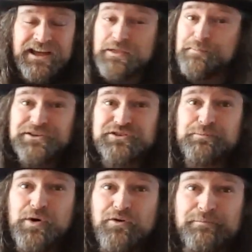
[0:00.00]
And the best of
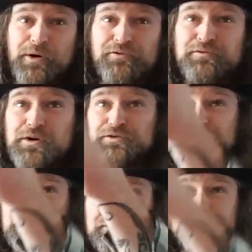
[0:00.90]
both worlds,
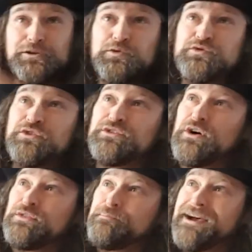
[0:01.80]
you've got the volute on the back
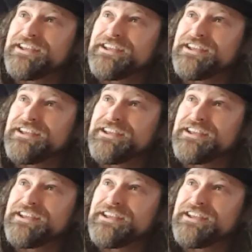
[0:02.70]
of the neck.